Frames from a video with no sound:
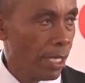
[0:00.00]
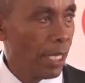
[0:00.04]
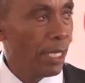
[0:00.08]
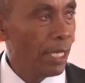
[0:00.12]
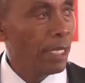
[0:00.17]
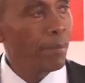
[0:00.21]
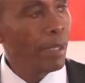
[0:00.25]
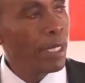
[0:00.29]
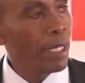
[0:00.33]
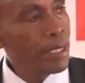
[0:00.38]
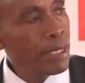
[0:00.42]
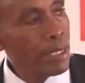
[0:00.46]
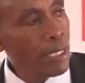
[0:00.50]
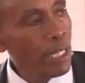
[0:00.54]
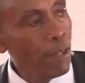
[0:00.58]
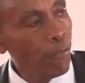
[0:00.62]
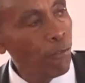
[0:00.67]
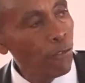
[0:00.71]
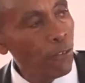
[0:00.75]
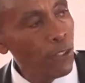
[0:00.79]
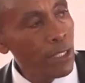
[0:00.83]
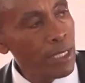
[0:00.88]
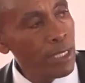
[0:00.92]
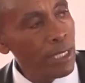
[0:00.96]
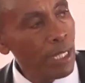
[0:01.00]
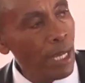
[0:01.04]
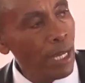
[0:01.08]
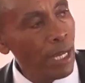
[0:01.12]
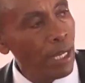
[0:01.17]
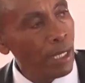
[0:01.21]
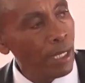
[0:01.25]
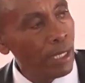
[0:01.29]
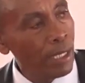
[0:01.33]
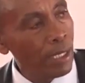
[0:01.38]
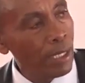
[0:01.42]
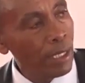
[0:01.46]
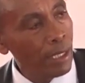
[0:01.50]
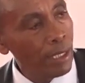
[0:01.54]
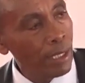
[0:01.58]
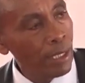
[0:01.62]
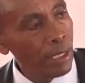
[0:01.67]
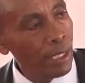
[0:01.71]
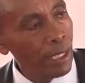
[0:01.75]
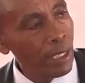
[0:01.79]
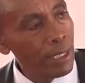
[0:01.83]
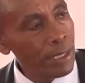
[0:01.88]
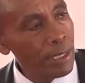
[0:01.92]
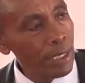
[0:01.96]
And my CFO is there,
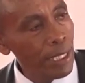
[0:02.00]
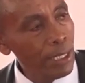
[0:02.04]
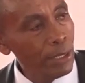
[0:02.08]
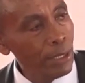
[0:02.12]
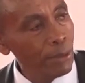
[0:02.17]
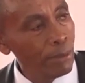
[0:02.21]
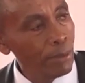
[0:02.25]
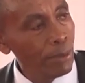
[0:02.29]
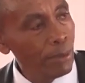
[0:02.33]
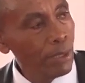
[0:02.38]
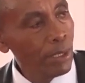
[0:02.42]
he can tell you.